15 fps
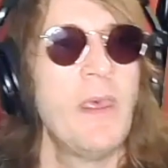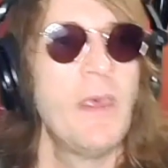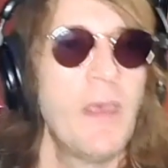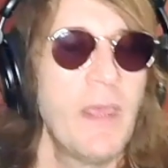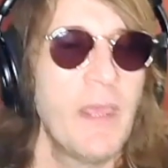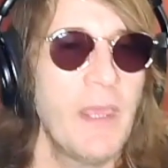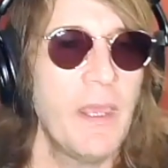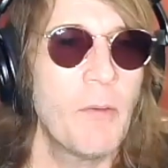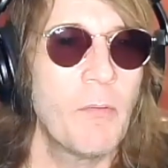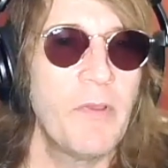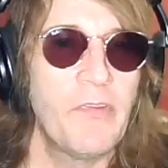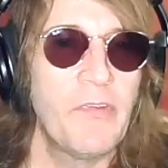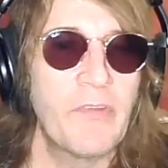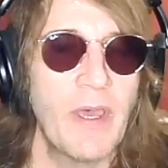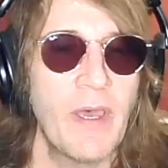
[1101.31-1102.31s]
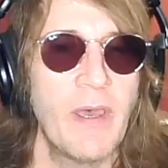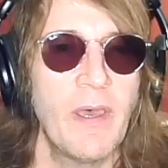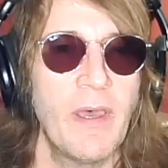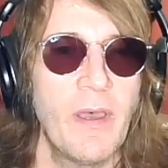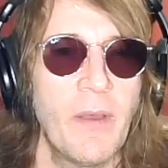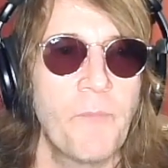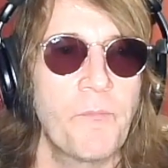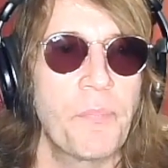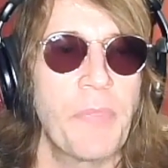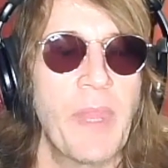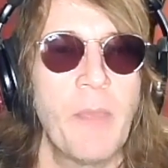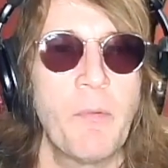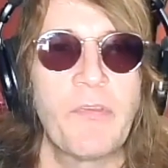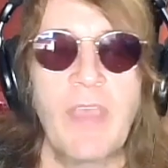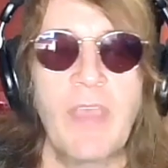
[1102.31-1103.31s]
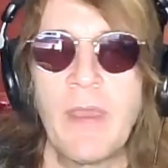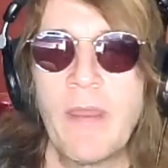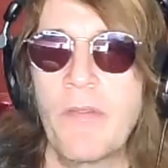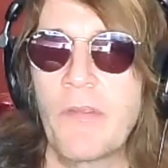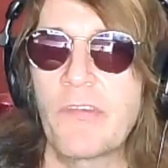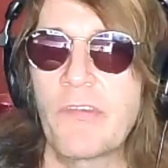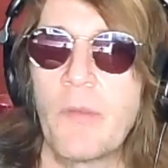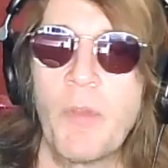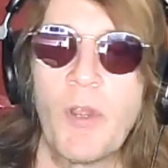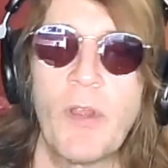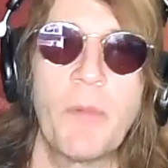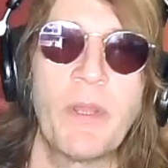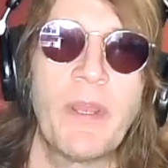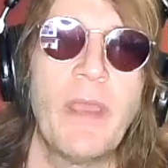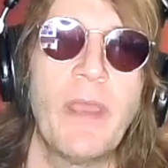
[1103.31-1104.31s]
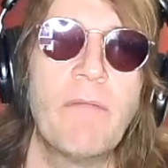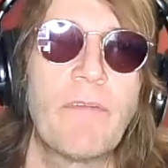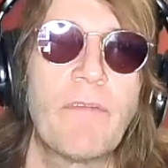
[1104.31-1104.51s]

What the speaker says: it was kind of the suburbanite